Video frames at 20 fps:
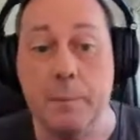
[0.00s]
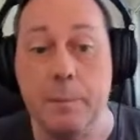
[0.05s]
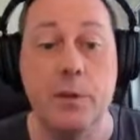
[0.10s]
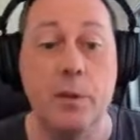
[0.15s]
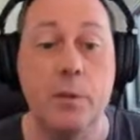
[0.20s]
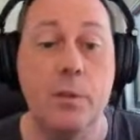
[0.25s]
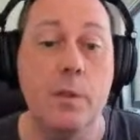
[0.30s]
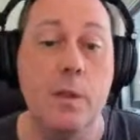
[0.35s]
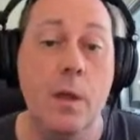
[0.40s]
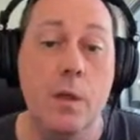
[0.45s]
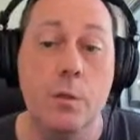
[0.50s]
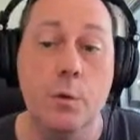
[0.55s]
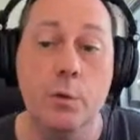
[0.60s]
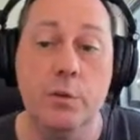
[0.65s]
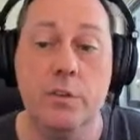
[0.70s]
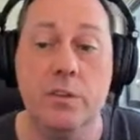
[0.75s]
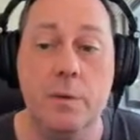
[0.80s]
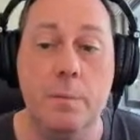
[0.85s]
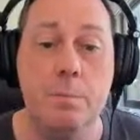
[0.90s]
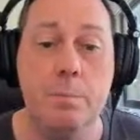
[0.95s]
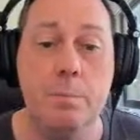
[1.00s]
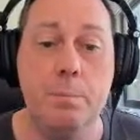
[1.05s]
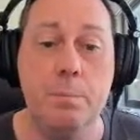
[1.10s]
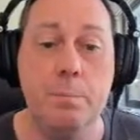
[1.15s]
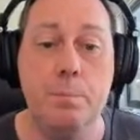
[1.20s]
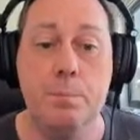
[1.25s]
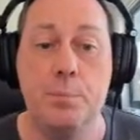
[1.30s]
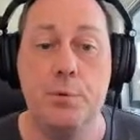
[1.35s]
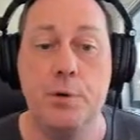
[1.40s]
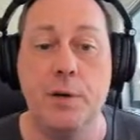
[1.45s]
So those are some
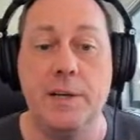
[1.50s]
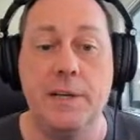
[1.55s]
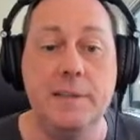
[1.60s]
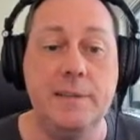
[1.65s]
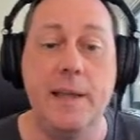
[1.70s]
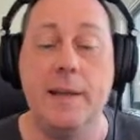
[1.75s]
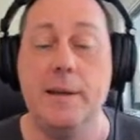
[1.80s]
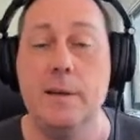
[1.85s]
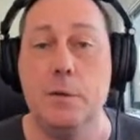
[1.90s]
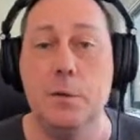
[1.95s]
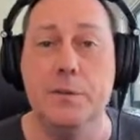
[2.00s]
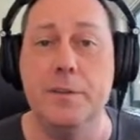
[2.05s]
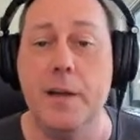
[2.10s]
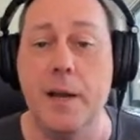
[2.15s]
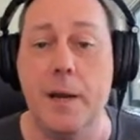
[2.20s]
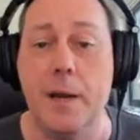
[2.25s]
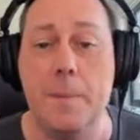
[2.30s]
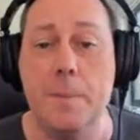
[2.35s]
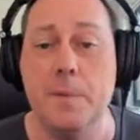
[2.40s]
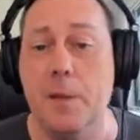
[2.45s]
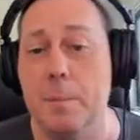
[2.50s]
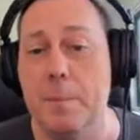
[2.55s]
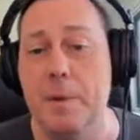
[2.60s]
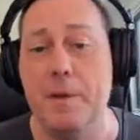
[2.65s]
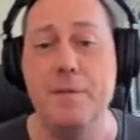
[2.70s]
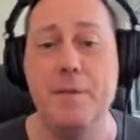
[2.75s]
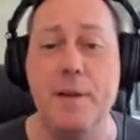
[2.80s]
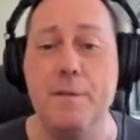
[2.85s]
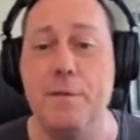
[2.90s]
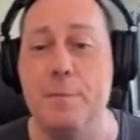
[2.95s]
pretty technical terms, a little
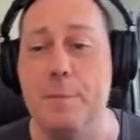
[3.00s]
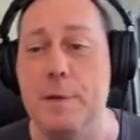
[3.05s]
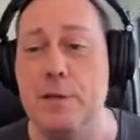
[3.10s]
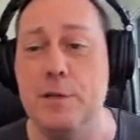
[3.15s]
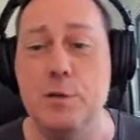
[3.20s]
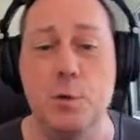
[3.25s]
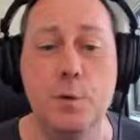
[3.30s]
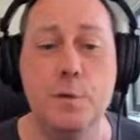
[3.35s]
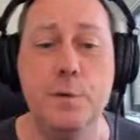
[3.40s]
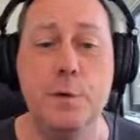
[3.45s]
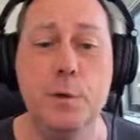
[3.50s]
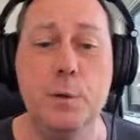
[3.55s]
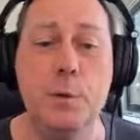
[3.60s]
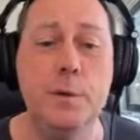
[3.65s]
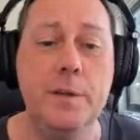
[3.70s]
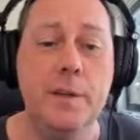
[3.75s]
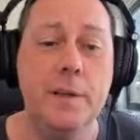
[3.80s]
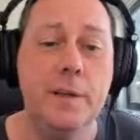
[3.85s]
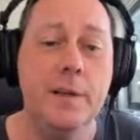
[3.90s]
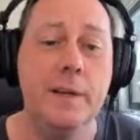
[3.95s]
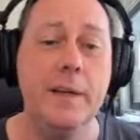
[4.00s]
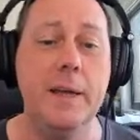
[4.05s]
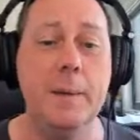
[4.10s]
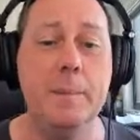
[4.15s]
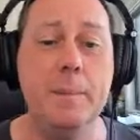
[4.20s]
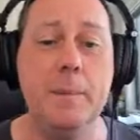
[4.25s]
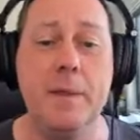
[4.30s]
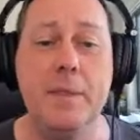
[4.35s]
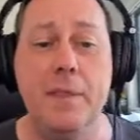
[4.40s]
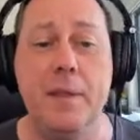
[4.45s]
bit of information overload
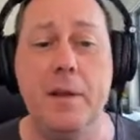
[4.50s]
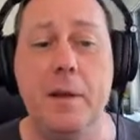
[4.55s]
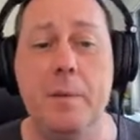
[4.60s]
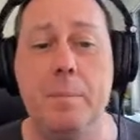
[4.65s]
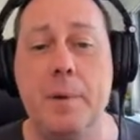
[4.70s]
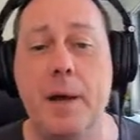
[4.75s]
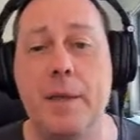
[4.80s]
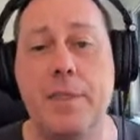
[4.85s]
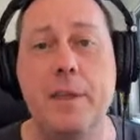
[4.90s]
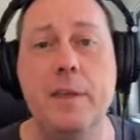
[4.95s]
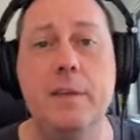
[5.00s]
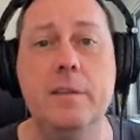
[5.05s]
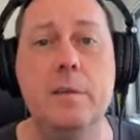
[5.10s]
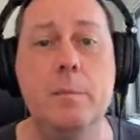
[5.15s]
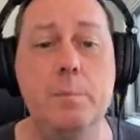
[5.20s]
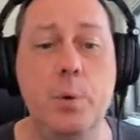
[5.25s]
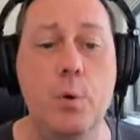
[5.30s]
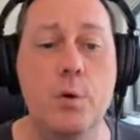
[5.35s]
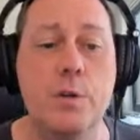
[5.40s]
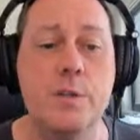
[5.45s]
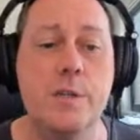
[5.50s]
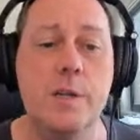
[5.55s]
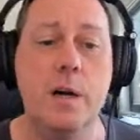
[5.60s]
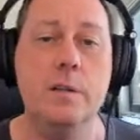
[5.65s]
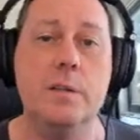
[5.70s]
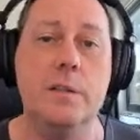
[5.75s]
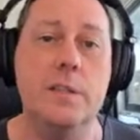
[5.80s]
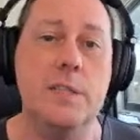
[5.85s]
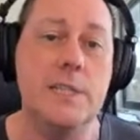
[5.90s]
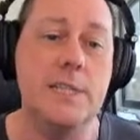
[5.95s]
in there, but I think it's important to
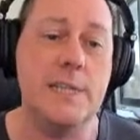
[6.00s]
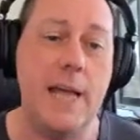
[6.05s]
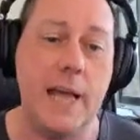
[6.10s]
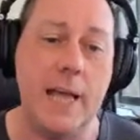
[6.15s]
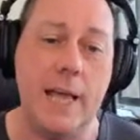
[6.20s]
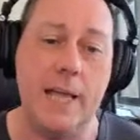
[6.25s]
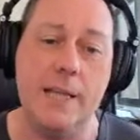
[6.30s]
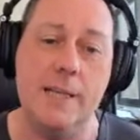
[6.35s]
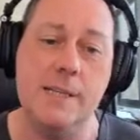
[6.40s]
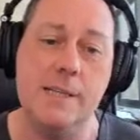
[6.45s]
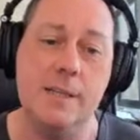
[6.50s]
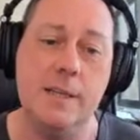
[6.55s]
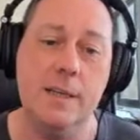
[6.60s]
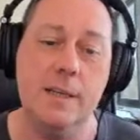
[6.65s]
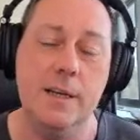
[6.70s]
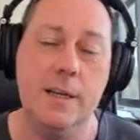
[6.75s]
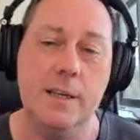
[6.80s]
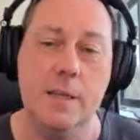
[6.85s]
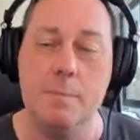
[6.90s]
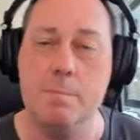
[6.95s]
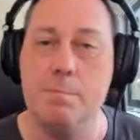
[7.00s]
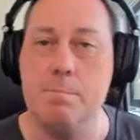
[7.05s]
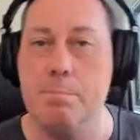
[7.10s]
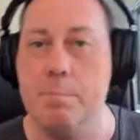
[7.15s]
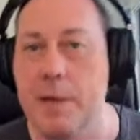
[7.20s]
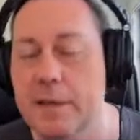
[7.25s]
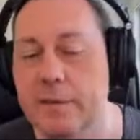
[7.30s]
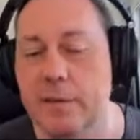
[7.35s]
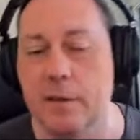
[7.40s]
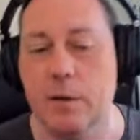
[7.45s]
understand the
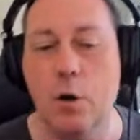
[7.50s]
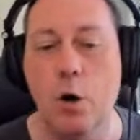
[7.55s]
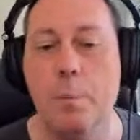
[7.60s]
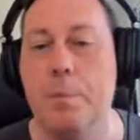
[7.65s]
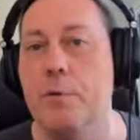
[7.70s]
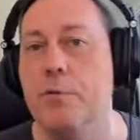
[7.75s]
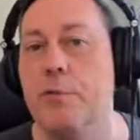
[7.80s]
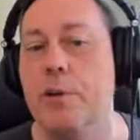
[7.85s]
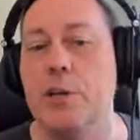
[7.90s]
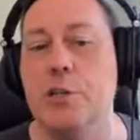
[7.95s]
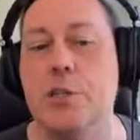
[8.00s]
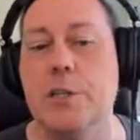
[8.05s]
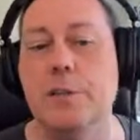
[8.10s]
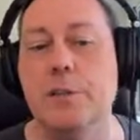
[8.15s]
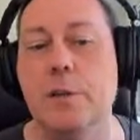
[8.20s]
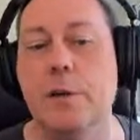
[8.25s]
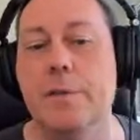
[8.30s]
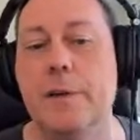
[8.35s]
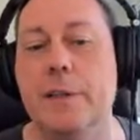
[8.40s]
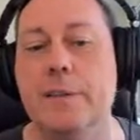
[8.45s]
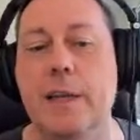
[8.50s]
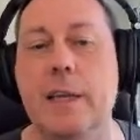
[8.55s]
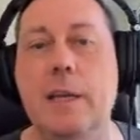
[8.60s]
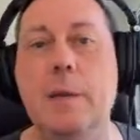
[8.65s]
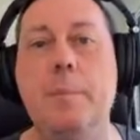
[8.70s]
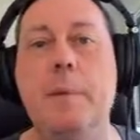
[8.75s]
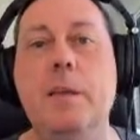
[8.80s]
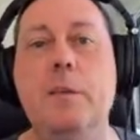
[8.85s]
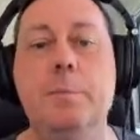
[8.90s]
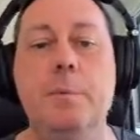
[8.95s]
basic operations of a
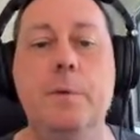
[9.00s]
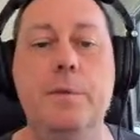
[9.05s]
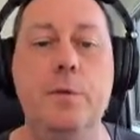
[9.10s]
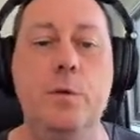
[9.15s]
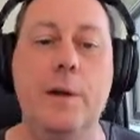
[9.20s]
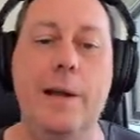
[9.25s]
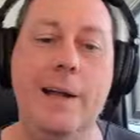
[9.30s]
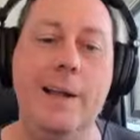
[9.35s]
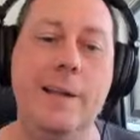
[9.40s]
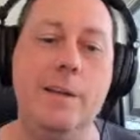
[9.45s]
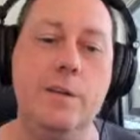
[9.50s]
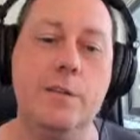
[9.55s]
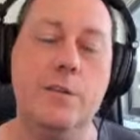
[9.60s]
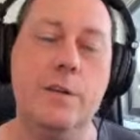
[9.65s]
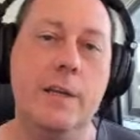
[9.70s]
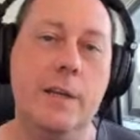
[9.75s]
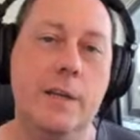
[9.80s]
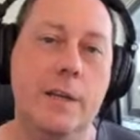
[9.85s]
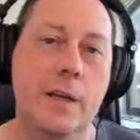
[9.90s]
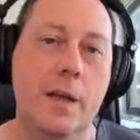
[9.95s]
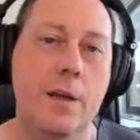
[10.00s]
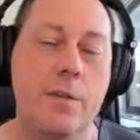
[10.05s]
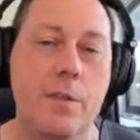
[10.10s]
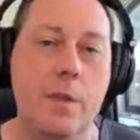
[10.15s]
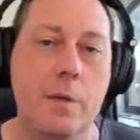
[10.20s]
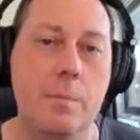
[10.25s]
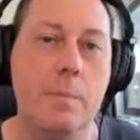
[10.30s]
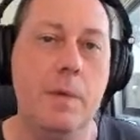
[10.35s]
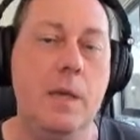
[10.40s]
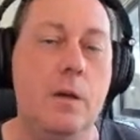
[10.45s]
database before answering
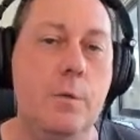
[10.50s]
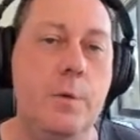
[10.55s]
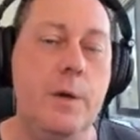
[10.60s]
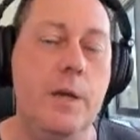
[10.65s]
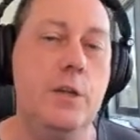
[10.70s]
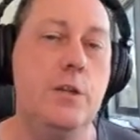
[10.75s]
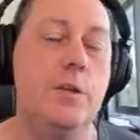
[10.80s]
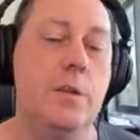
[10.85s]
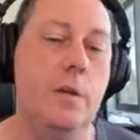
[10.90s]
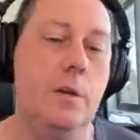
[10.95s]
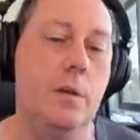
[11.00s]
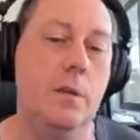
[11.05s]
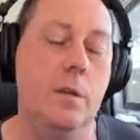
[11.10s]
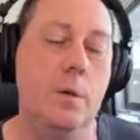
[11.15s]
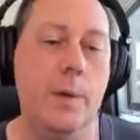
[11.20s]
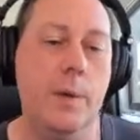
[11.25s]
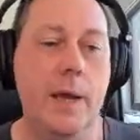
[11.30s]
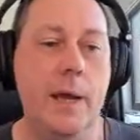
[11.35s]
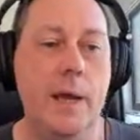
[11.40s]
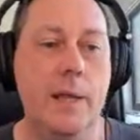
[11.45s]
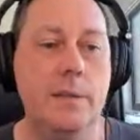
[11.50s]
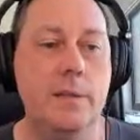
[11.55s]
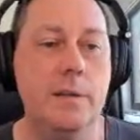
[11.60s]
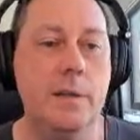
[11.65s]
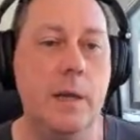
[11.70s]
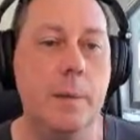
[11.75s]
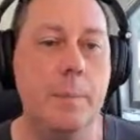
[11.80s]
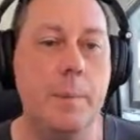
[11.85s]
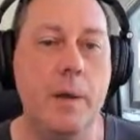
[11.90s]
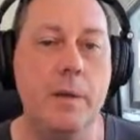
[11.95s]
the main question that we had
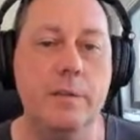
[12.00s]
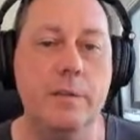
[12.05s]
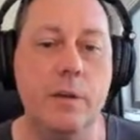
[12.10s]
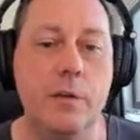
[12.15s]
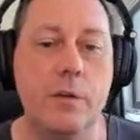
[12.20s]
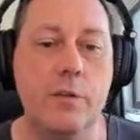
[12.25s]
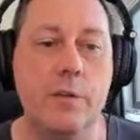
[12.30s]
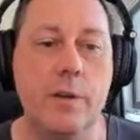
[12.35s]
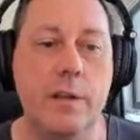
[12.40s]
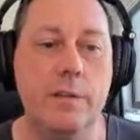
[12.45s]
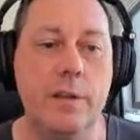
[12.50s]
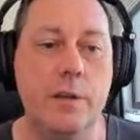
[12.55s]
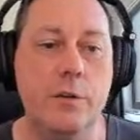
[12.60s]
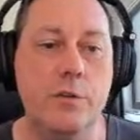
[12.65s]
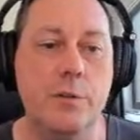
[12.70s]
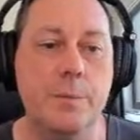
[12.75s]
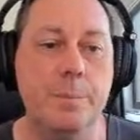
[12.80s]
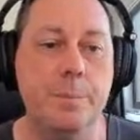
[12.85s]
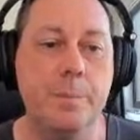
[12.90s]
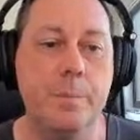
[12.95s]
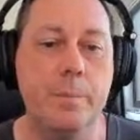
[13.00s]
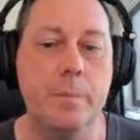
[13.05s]
today about synchronization.